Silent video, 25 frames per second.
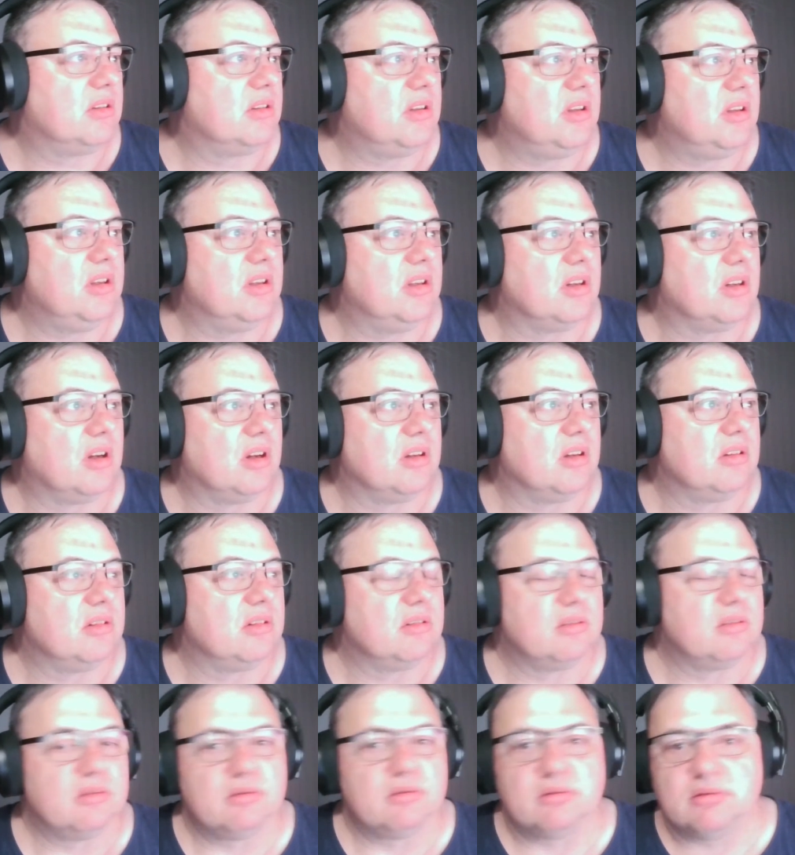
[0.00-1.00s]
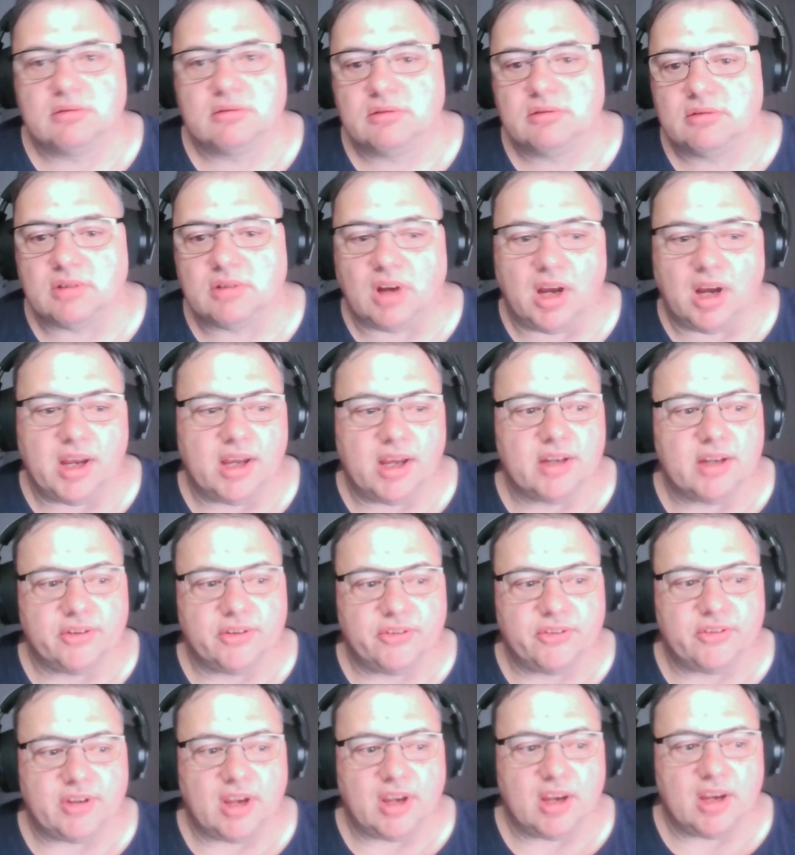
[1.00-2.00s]
you know, I
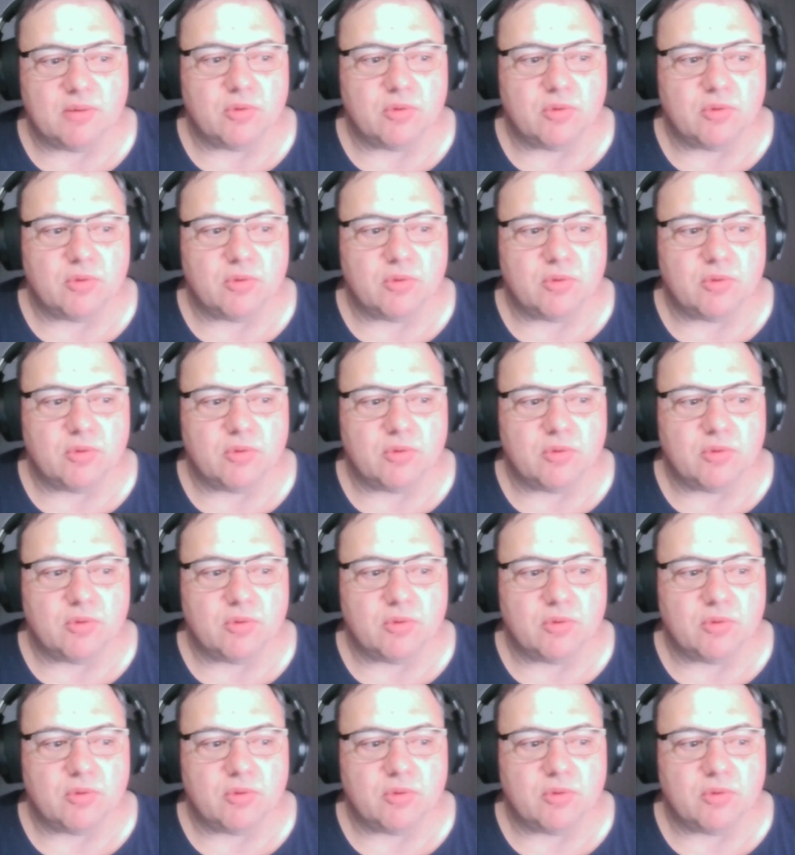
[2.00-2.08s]
understand